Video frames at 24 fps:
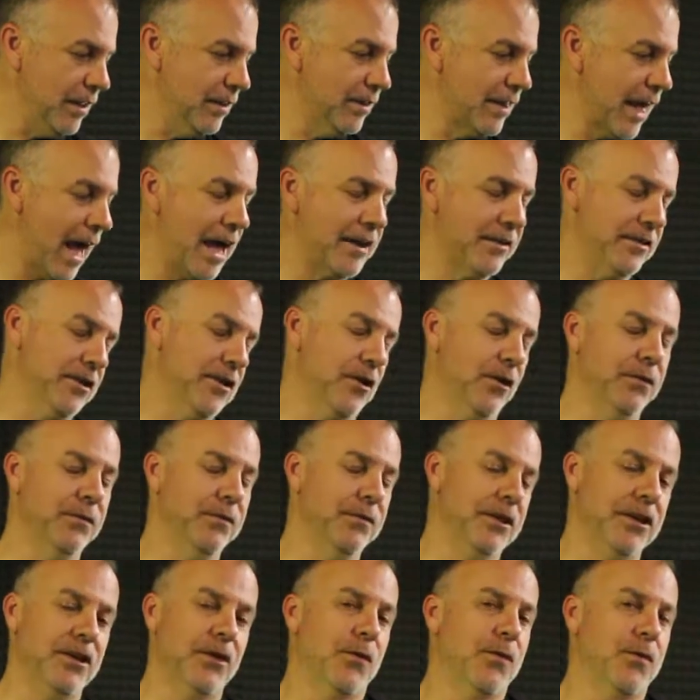that you know
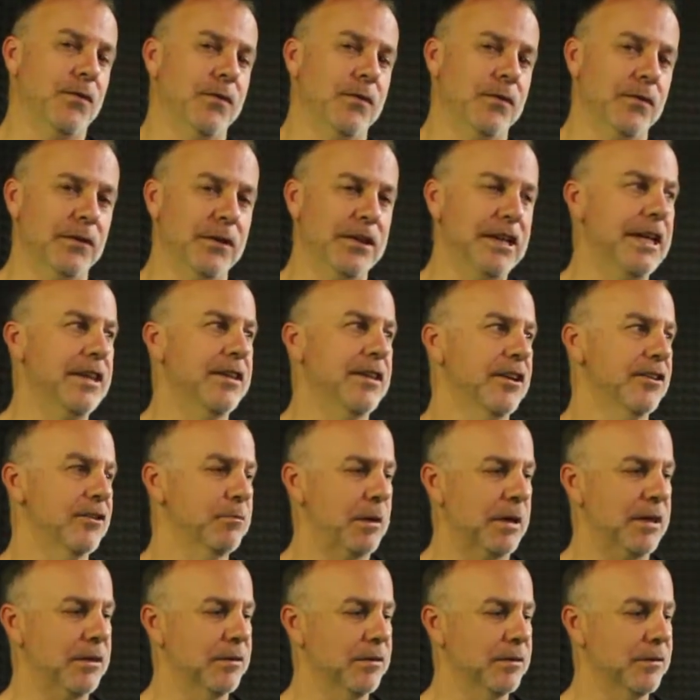you don't need this,
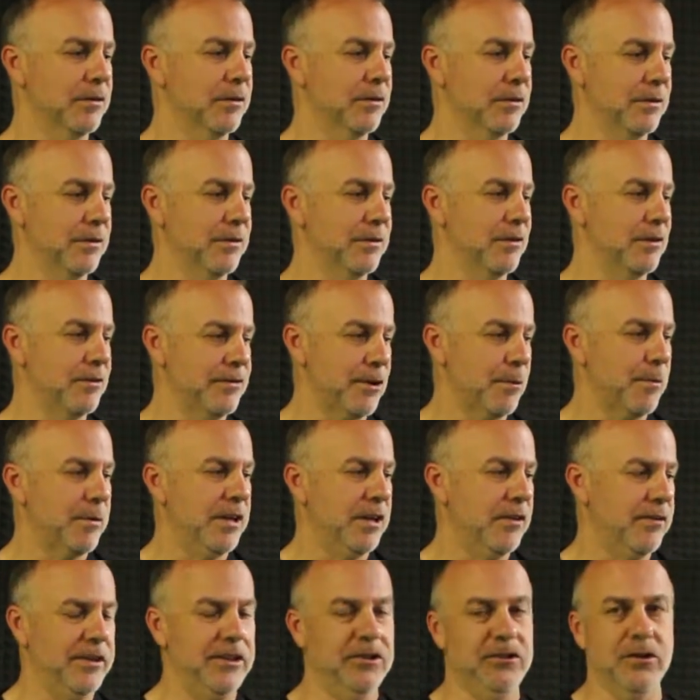but so
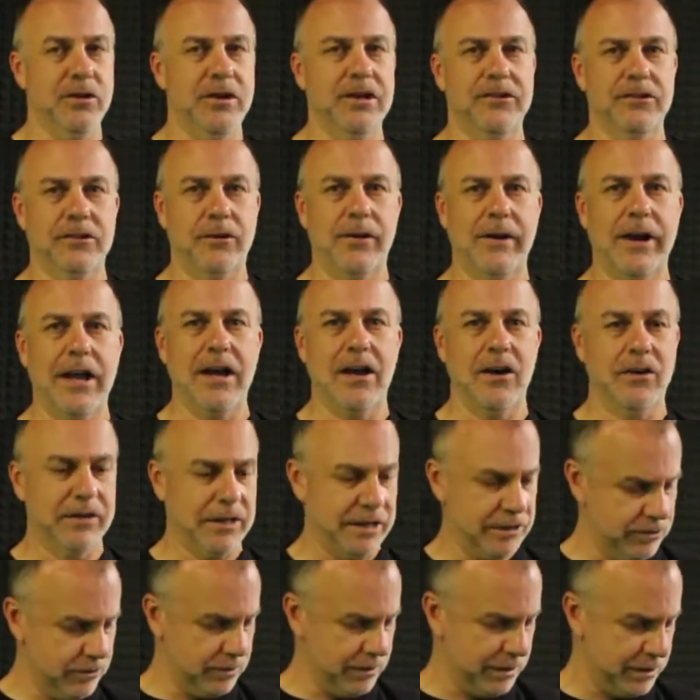many of these units are around,
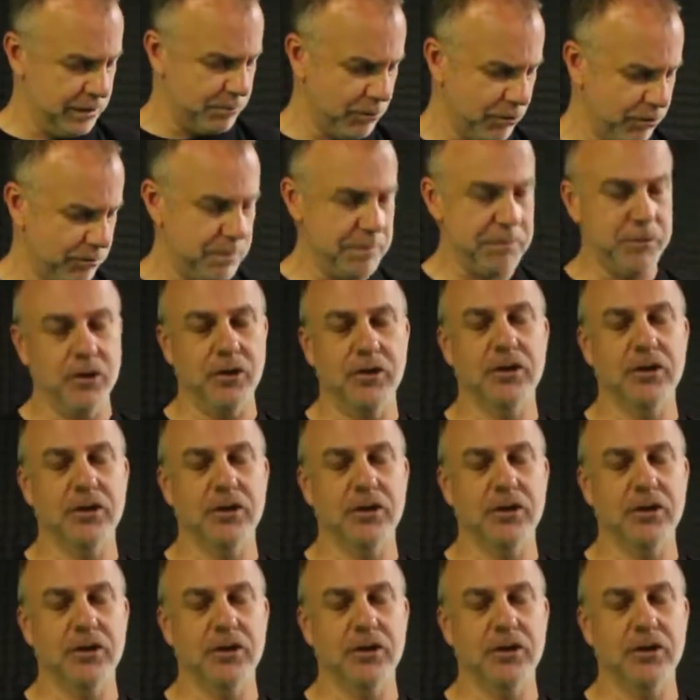and, and most people are